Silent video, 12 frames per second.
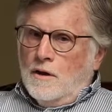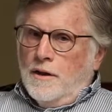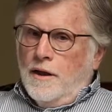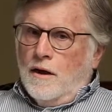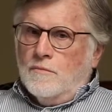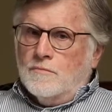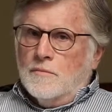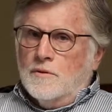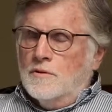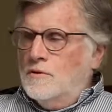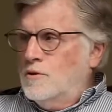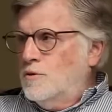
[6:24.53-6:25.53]
Now,
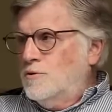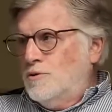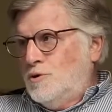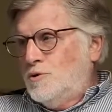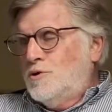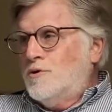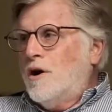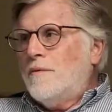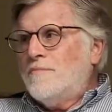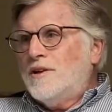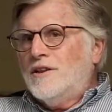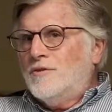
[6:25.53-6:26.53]
you grew
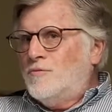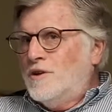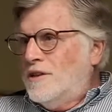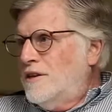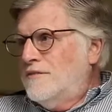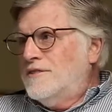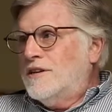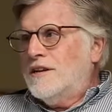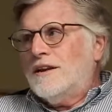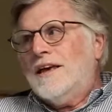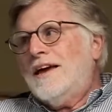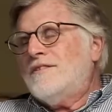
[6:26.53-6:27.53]
up in, and we lived in
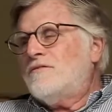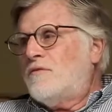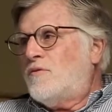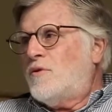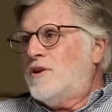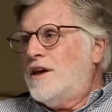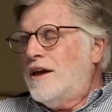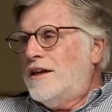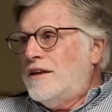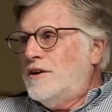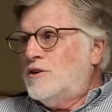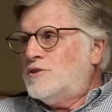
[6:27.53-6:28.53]
Atlanta for 48
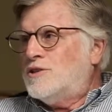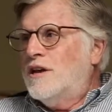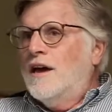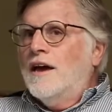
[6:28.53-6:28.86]
years,